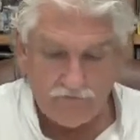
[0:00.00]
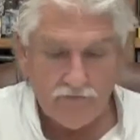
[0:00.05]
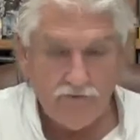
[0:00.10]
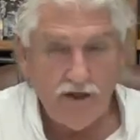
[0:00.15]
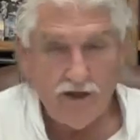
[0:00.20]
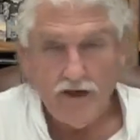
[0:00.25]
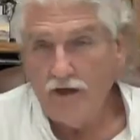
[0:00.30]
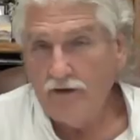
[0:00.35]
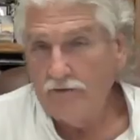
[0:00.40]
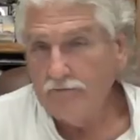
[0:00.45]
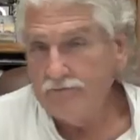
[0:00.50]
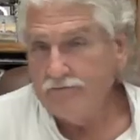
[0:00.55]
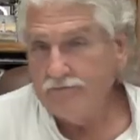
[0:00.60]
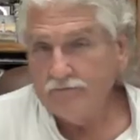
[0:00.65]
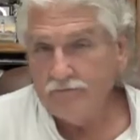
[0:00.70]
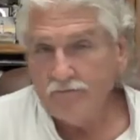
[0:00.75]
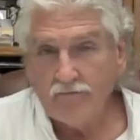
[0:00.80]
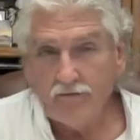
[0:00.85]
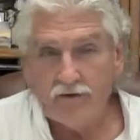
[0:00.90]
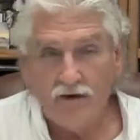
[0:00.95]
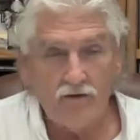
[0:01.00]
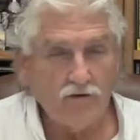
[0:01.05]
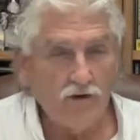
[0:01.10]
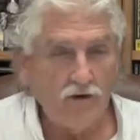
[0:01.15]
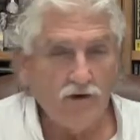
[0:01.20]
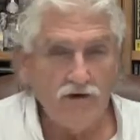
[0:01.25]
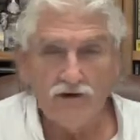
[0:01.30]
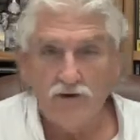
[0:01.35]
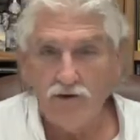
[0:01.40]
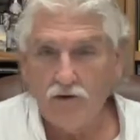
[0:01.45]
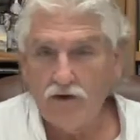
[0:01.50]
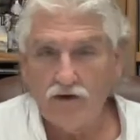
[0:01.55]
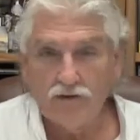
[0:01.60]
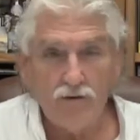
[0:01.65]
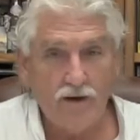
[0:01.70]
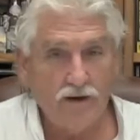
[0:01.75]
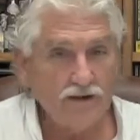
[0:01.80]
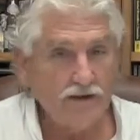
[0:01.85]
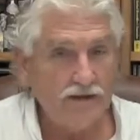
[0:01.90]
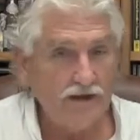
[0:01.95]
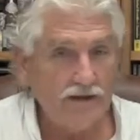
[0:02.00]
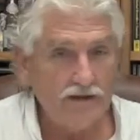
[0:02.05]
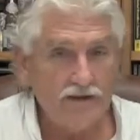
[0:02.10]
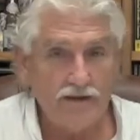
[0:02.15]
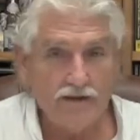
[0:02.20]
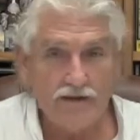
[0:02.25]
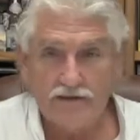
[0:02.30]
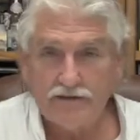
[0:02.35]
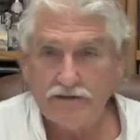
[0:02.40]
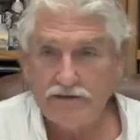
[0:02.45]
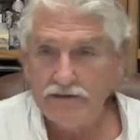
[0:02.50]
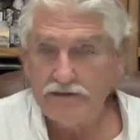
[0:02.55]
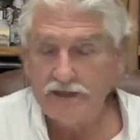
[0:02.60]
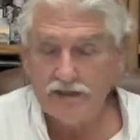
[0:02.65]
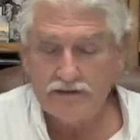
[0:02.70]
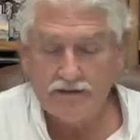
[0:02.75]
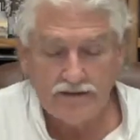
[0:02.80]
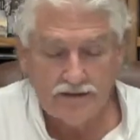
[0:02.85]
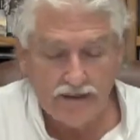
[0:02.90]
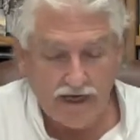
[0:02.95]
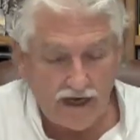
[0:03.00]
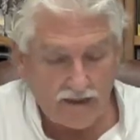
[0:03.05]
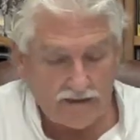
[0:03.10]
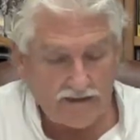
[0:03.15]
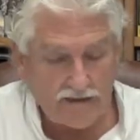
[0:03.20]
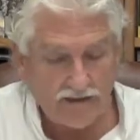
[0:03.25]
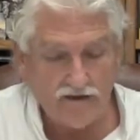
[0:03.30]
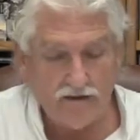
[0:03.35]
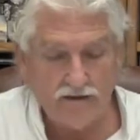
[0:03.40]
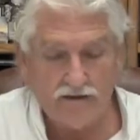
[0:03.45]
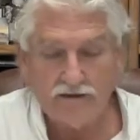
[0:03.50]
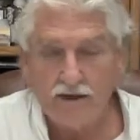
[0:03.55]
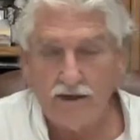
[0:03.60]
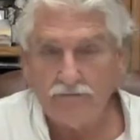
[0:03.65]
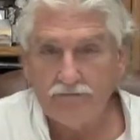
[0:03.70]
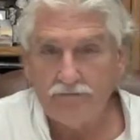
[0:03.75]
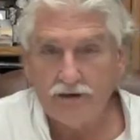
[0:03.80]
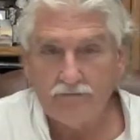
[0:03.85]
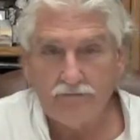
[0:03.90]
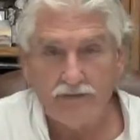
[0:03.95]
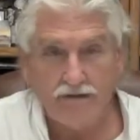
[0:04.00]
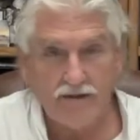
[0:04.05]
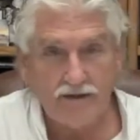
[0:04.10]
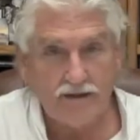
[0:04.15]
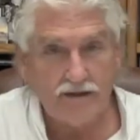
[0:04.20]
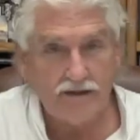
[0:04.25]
Then, of course, you always want kidneys. You got to do something with the